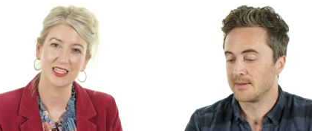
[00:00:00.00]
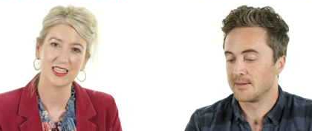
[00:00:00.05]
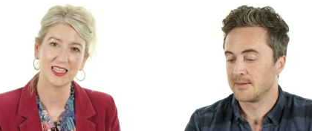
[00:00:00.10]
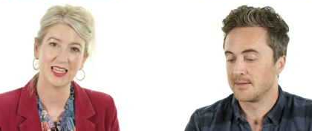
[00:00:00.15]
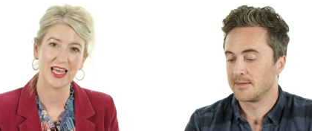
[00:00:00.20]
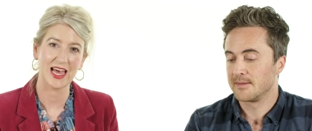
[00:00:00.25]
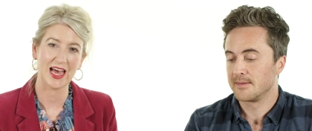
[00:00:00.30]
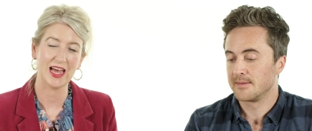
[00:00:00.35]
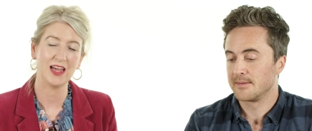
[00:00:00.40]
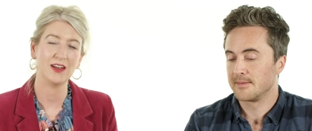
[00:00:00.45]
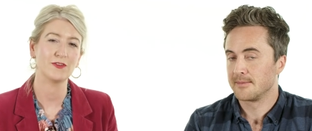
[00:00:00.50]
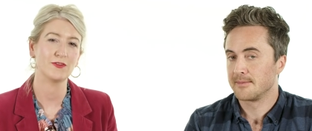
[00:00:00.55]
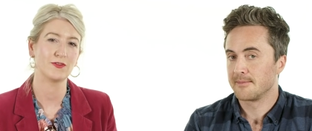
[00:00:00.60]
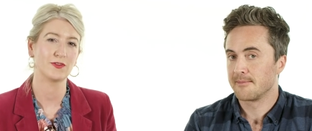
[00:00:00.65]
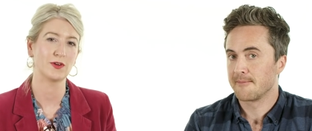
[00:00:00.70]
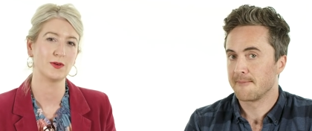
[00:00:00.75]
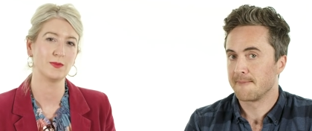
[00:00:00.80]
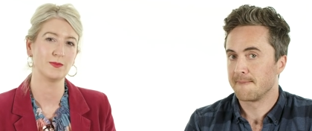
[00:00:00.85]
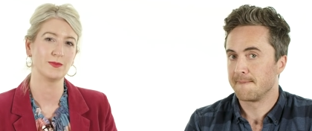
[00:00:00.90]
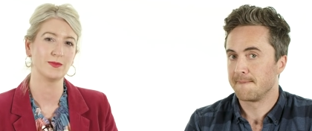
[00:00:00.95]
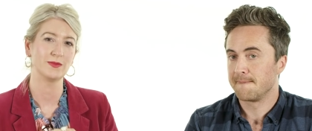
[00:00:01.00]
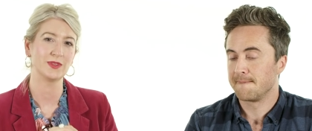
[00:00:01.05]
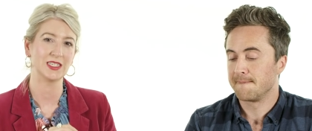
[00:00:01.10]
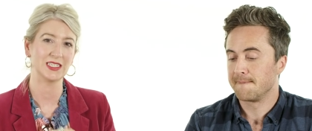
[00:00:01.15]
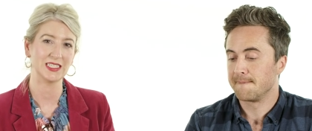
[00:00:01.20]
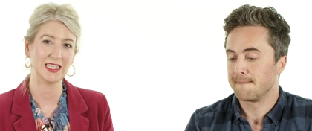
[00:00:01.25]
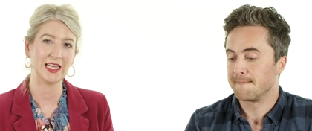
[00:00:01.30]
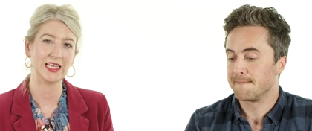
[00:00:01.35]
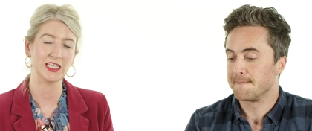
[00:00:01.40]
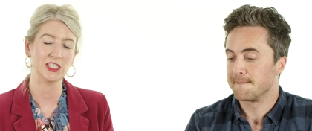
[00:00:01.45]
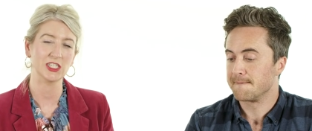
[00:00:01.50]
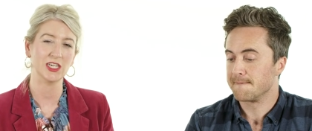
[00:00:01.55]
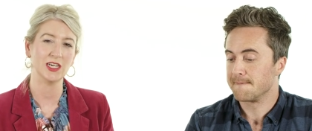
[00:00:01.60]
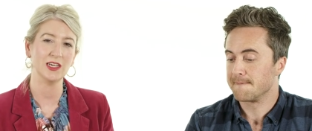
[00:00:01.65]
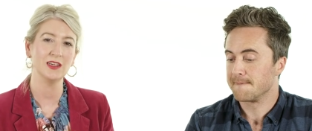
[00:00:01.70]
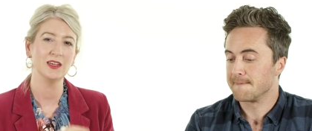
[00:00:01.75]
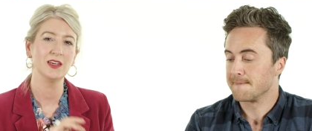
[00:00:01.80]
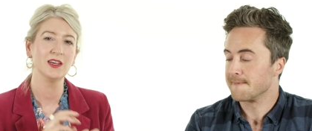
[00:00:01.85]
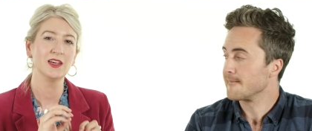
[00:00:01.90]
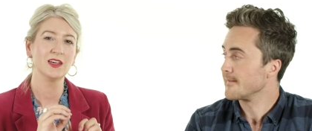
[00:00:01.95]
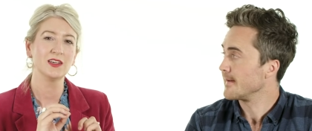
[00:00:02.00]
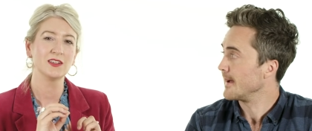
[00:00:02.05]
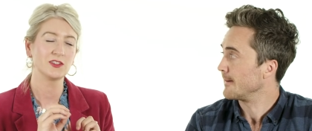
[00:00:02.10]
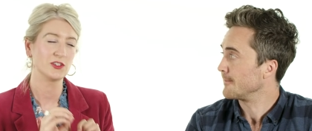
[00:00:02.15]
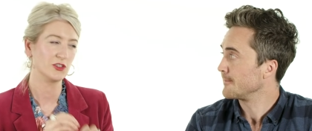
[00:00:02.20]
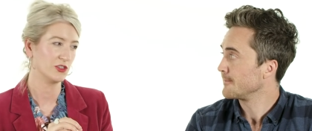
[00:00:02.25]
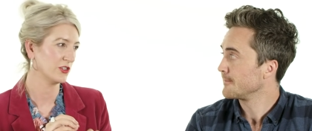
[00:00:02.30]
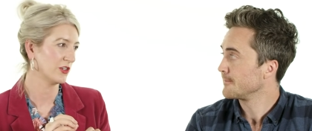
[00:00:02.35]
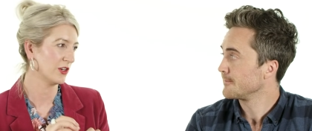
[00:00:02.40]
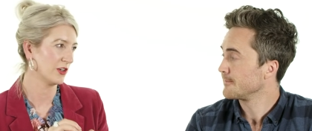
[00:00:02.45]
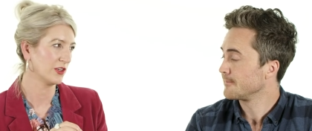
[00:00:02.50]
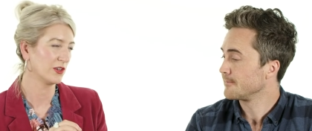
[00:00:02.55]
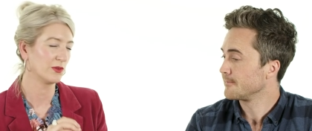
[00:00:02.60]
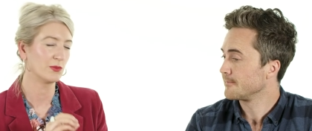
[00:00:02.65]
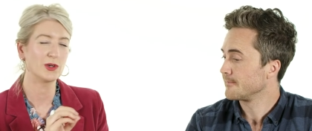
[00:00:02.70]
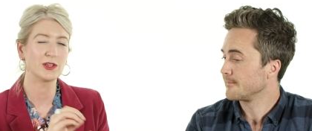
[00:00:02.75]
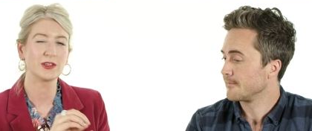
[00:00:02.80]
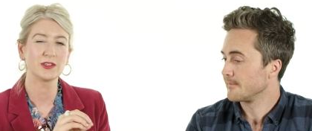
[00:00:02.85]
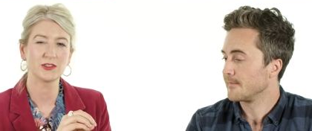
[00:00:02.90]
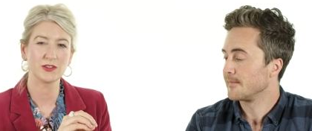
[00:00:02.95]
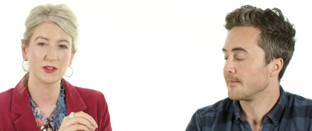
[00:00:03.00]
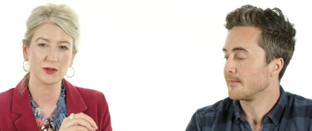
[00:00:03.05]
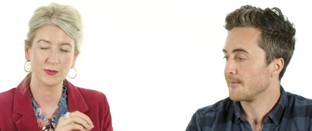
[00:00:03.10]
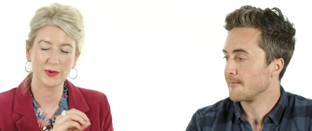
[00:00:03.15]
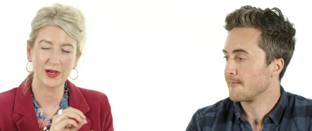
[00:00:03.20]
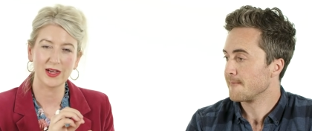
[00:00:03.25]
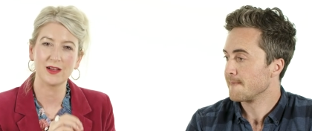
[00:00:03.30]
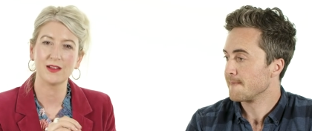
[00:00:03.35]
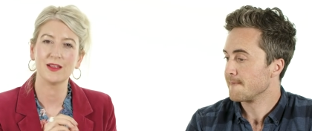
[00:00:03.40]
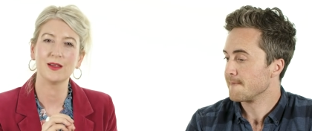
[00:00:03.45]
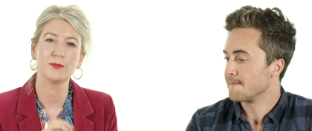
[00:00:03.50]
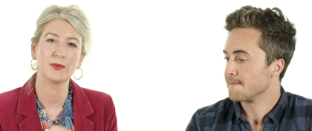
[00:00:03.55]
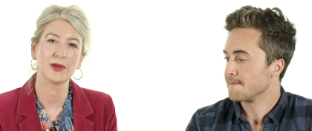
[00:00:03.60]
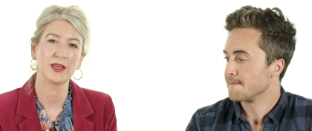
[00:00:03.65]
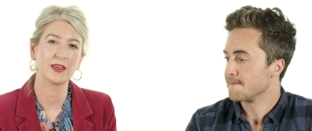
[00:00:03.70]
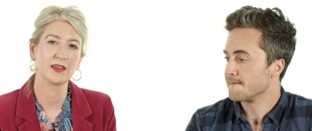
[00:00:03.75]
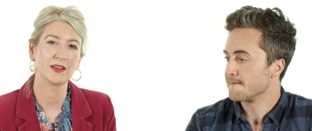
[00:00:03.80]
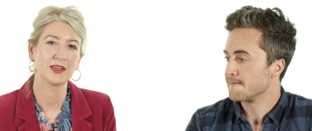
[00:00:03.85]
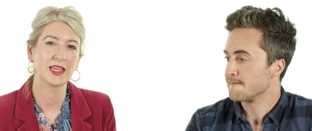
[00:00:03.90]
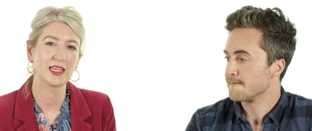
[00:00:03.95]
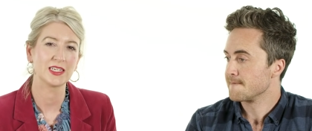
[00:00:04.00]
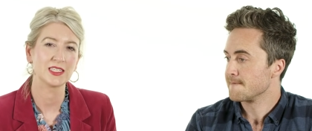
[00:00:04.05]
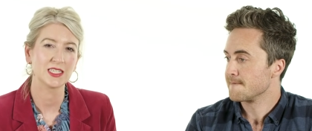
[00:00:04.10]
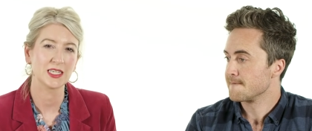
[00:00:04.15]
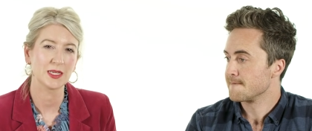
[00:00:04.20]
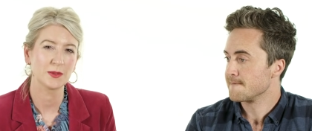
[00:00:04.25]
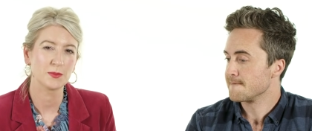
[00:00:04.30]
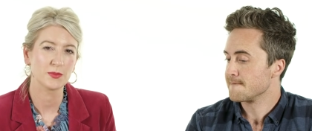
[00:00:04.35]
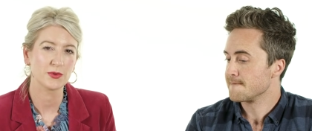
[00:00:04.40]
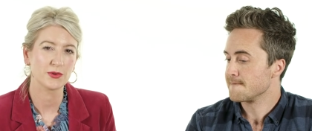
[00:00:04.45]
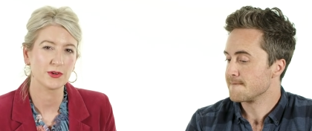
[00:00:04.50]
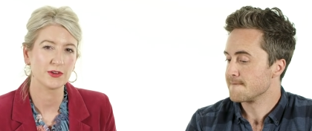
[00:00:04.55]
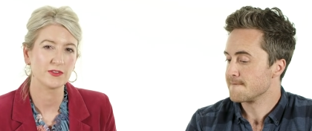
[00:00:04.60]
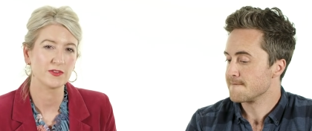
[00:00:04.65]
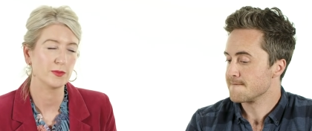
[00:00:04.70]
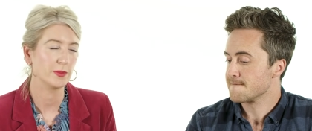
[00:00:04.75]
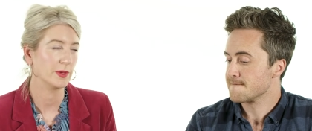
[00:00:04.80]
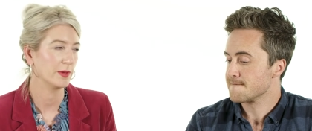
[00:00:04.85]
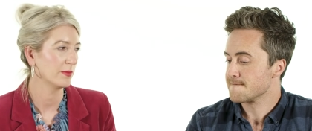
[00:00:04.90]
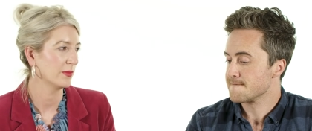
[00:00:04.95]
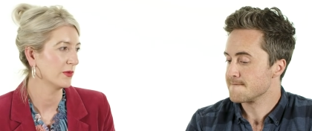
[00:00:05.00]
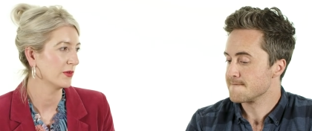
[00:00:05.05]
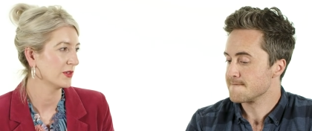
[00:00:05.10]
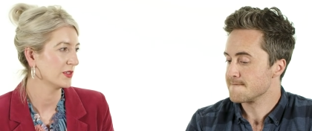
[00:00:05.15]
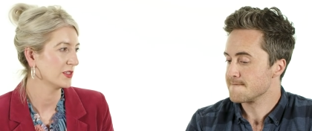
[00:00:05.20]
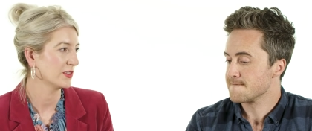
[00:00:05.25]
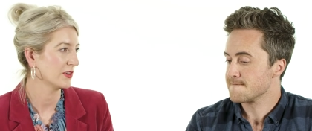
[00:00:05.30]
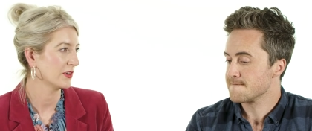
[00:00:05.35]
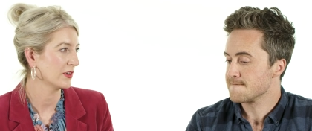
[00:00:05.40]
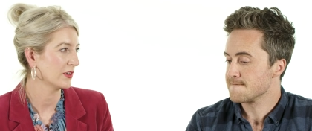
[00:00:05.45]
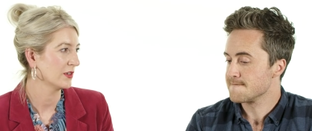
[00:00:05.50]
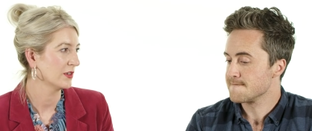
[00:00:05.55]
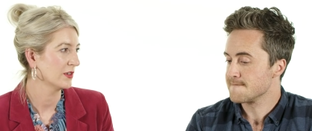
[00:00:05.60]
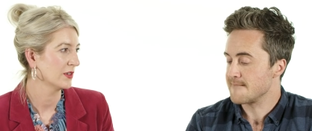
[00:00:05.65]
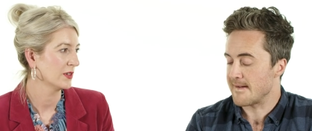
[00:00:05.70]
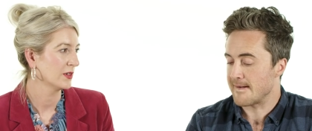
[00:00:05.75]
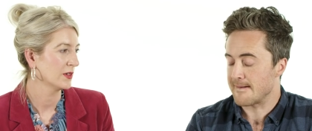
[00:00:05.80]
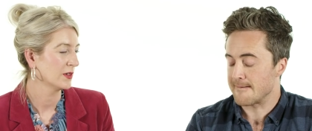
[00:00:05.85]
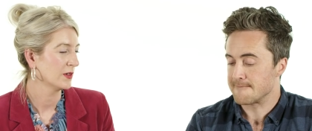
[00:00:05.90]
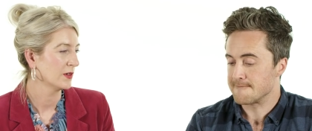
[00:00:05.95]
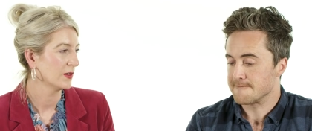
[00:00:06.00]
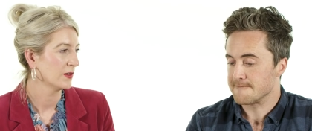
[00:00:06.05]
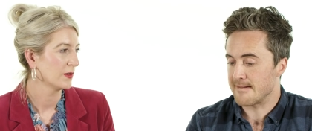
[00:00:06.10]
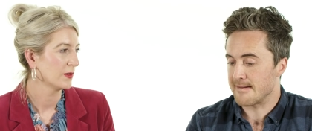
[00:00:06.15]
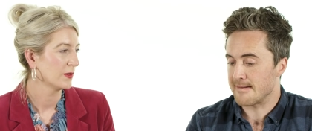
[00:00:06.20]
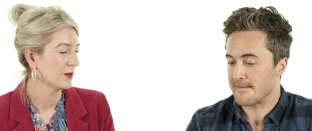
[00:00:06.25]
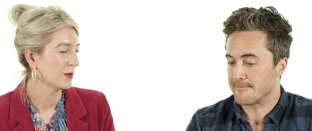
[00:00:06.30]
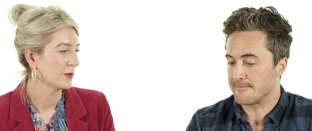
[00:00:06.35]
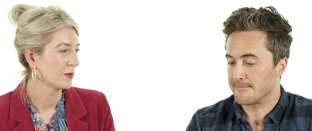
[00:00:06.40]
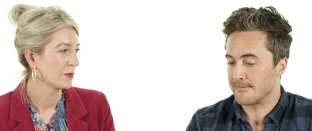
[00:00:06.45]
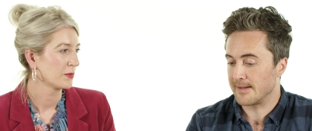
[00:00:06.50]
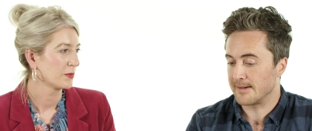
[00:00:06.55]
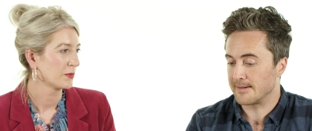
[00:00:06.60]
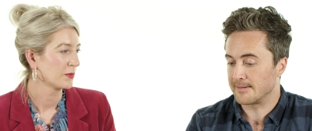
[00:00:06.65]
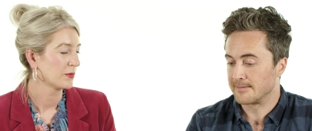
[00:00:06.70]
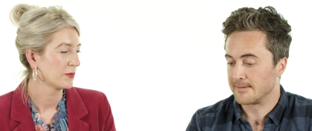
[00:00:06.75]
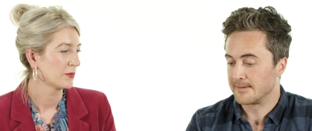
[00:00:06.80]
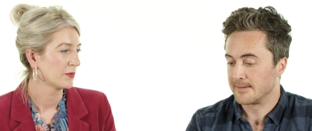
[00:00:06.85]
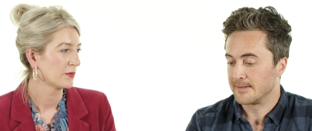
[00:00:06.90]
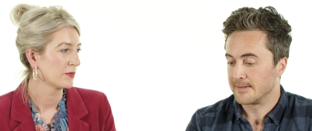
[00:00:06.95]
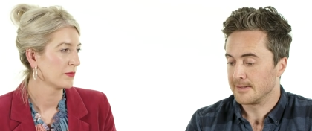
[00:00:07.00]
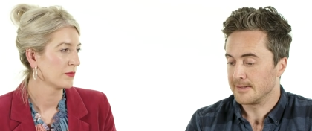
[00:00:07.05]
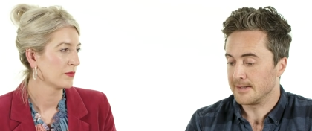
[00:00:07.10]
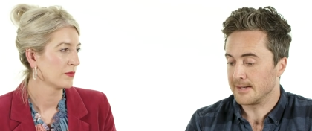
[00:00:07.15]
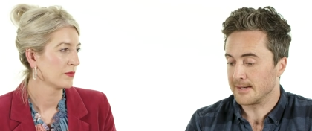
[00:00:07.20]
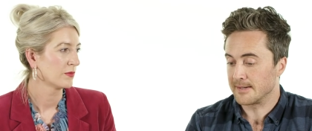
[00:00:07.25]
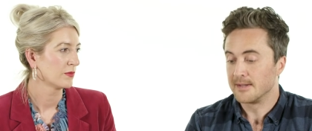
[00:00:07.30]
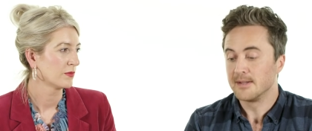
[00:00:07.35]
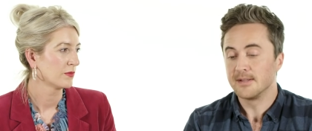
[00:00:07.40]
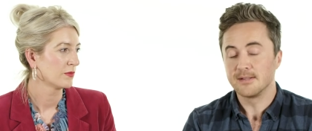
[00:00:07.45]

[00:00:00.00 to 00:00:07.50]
Speaker 1: than that from the teacher yeah. to show you what you're doing well and where you need to improve a bit more too.
Speaker 2: Yeah, yeah, yeah, yeah.